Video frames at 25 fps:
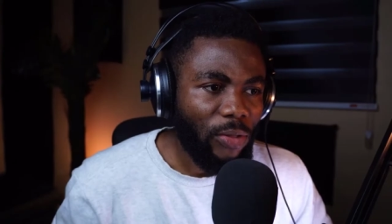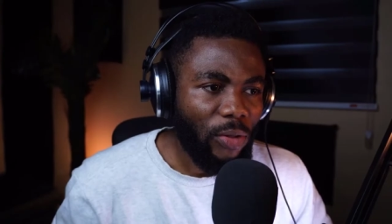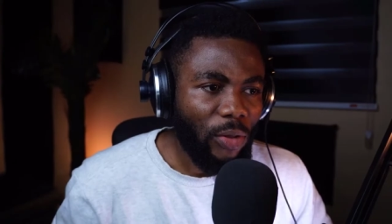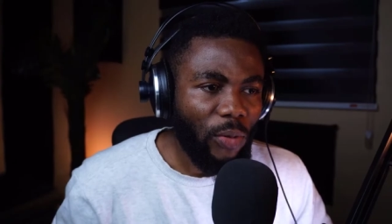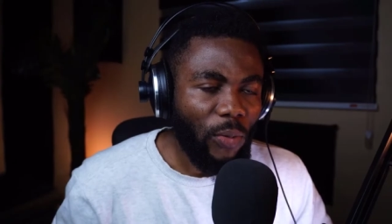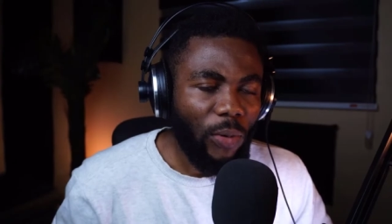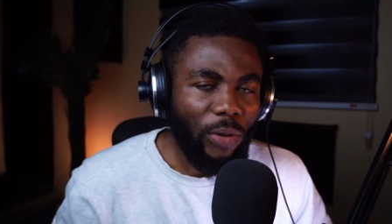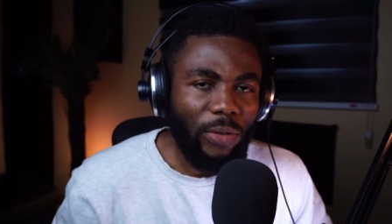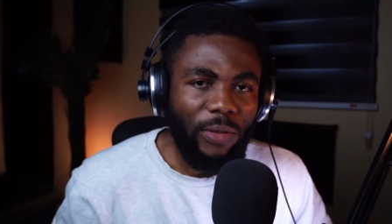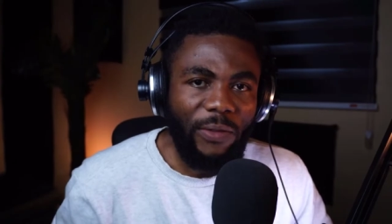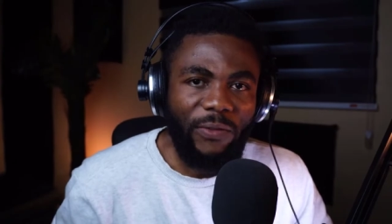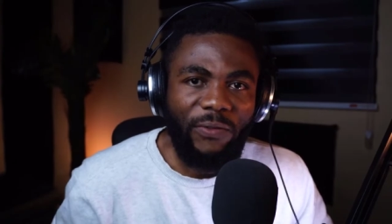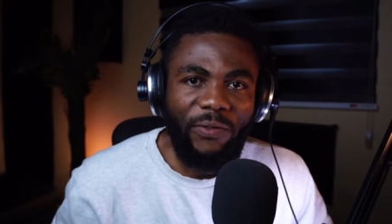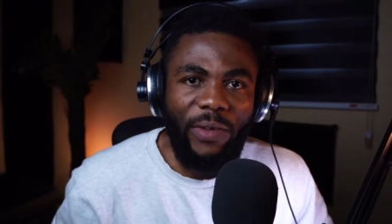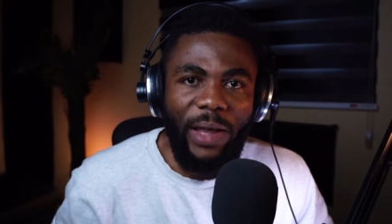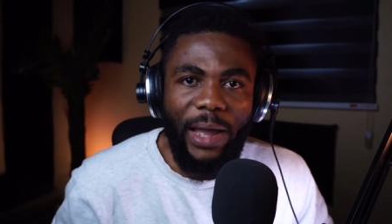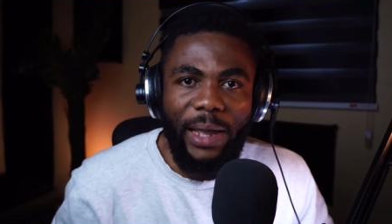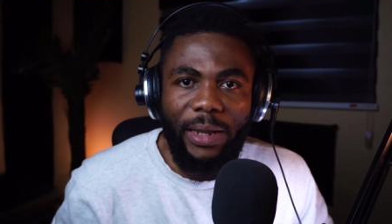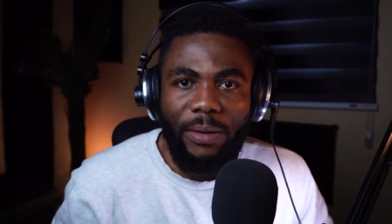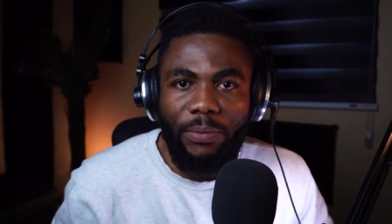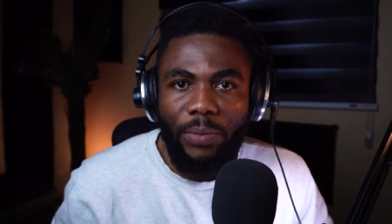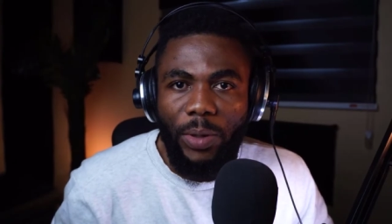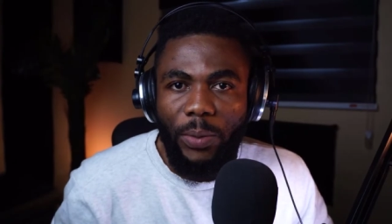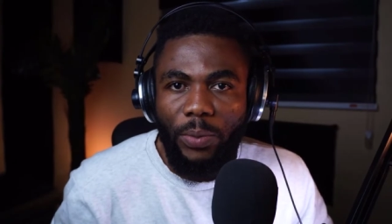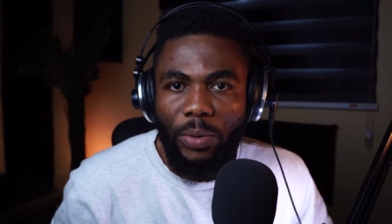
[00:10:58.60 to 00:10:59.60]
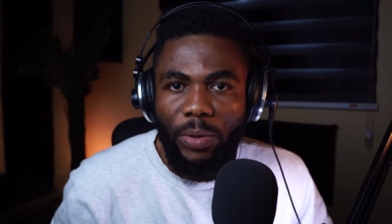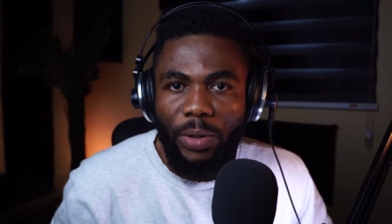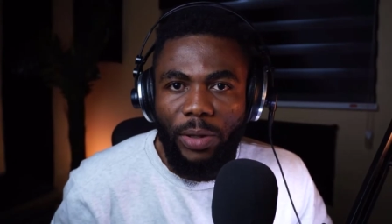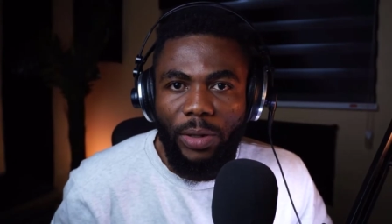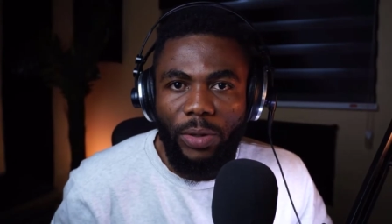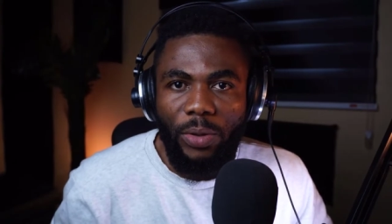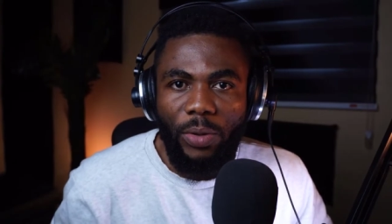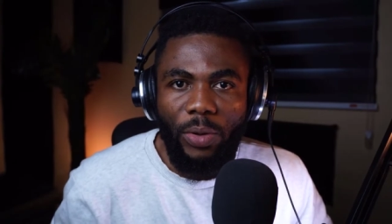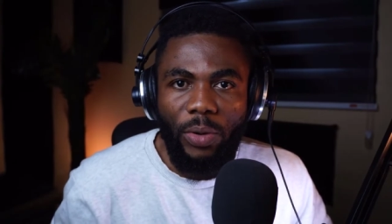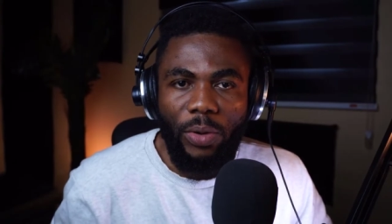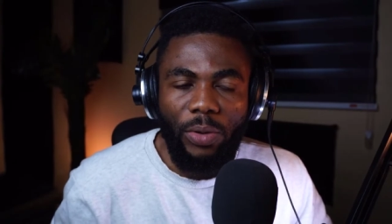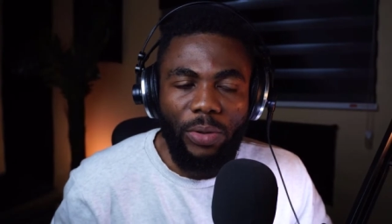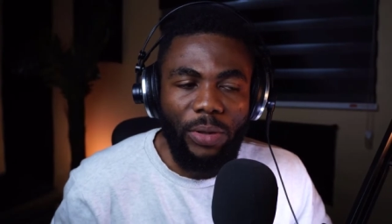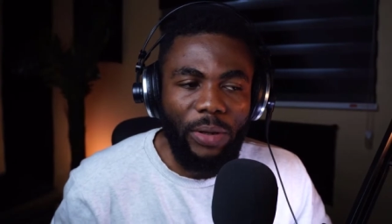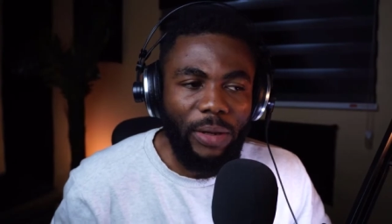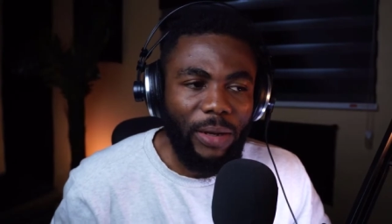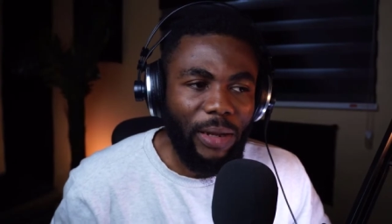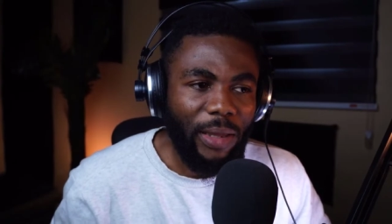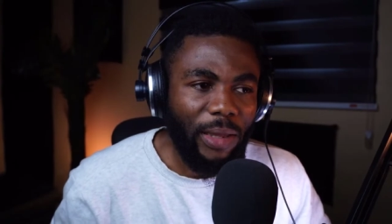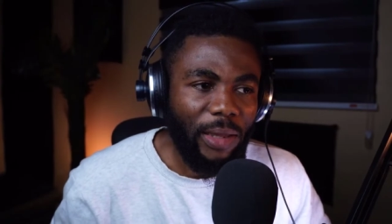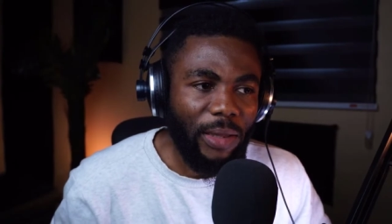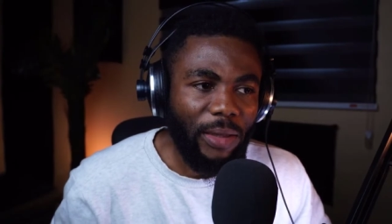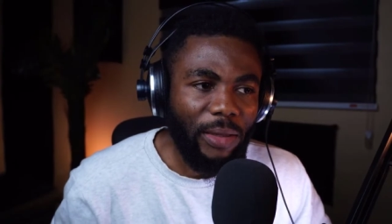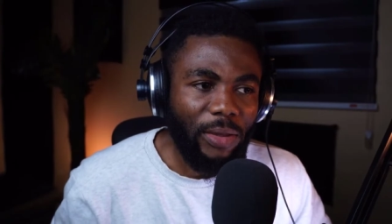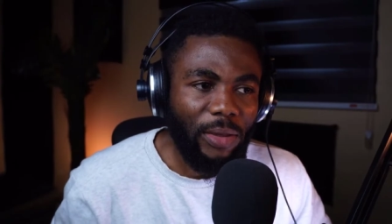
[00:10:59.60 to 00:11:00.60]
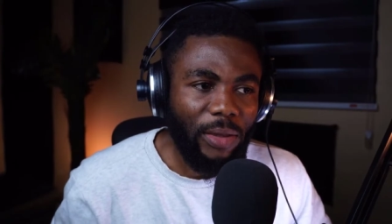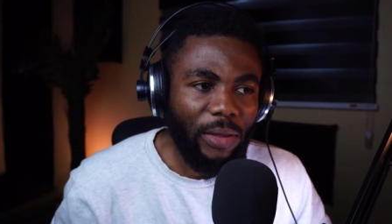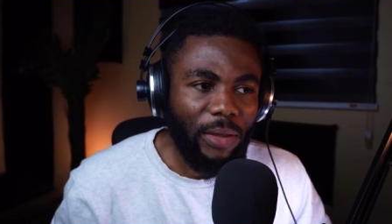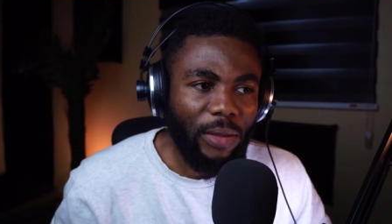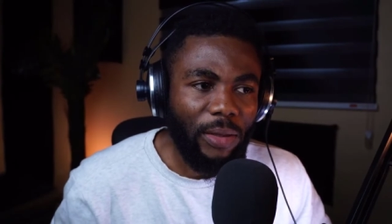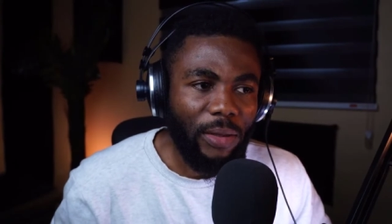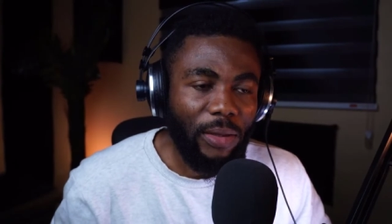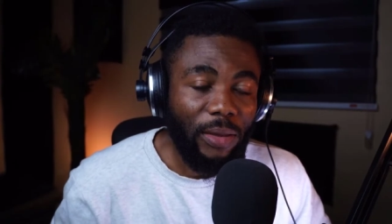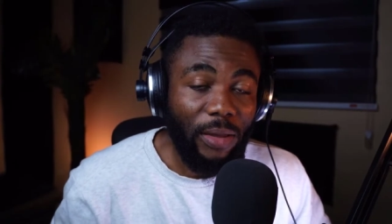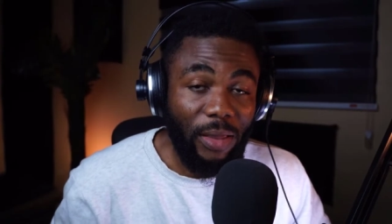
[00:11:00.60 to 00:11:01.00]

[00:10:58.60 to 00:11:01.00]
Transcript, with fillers: you want to find people in your niche, in, in the